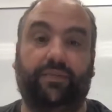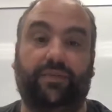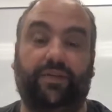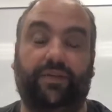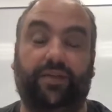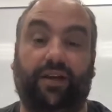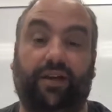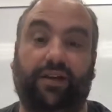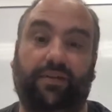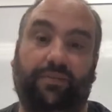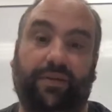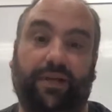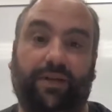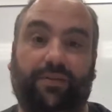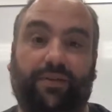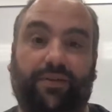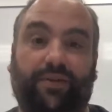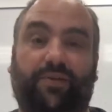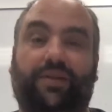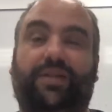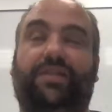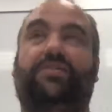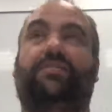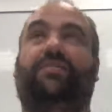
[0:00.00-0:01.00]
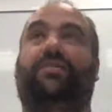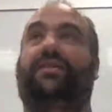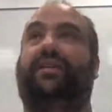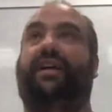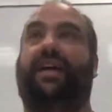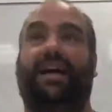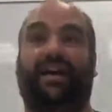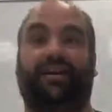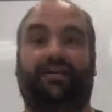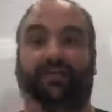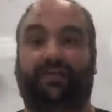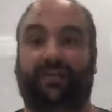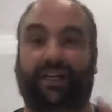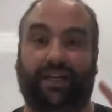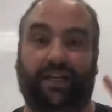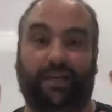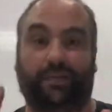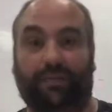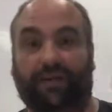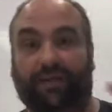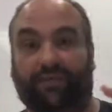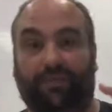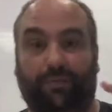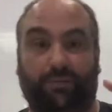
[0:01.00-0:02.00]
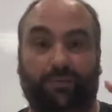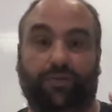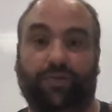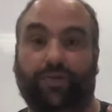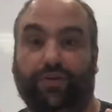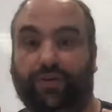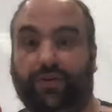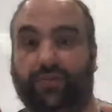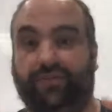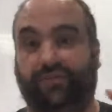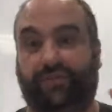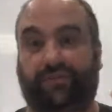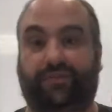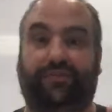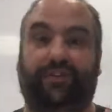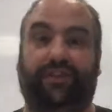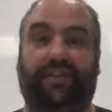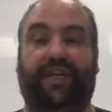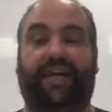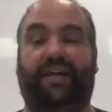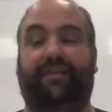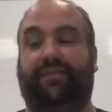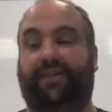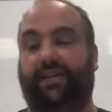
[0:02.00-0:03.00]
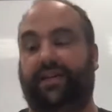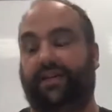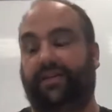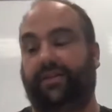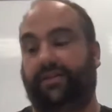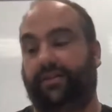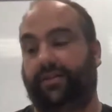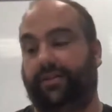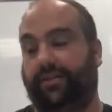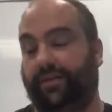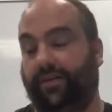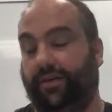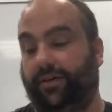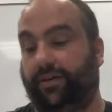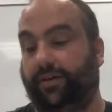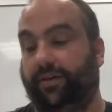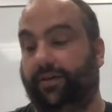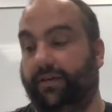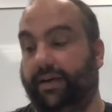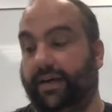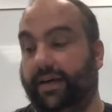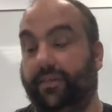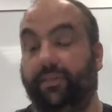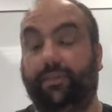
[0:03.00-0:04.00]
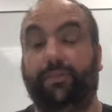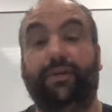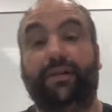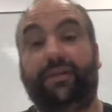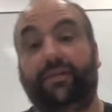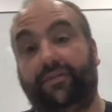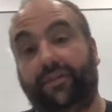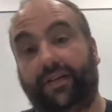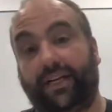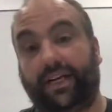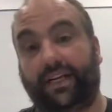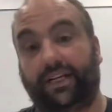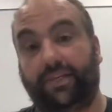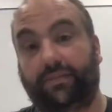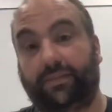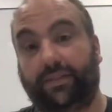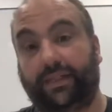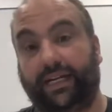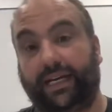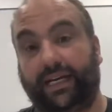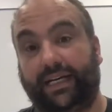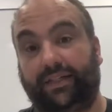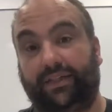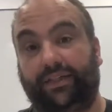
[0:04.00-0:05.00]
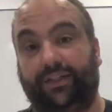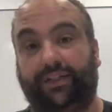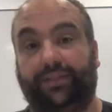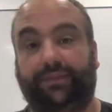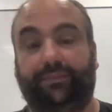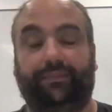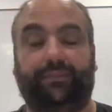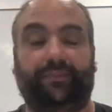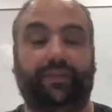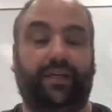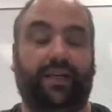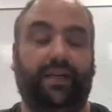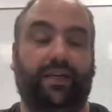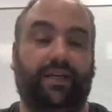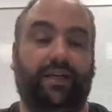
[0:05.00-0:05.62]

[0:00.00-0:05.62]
So, people always want to have like a bit of a proof or a bit of evidence or a bit of an explanation.